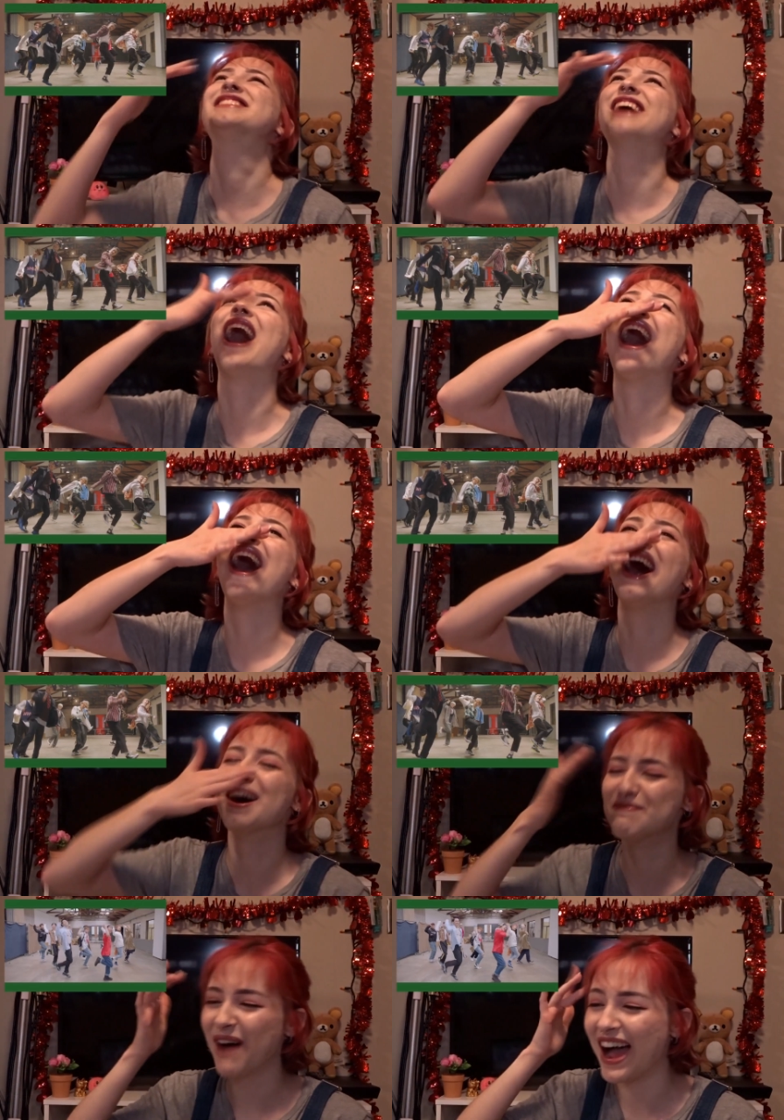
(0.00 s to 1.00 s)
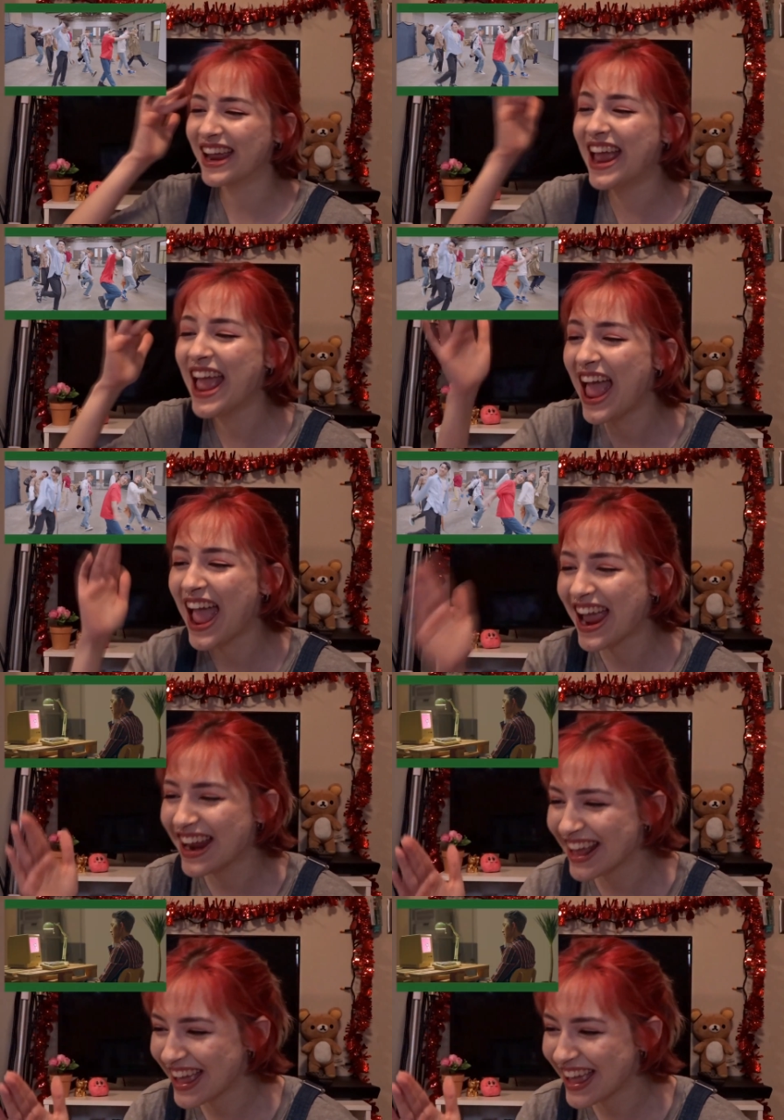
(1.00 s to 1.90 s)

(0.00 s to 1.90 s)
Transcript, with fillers: Stop! I hate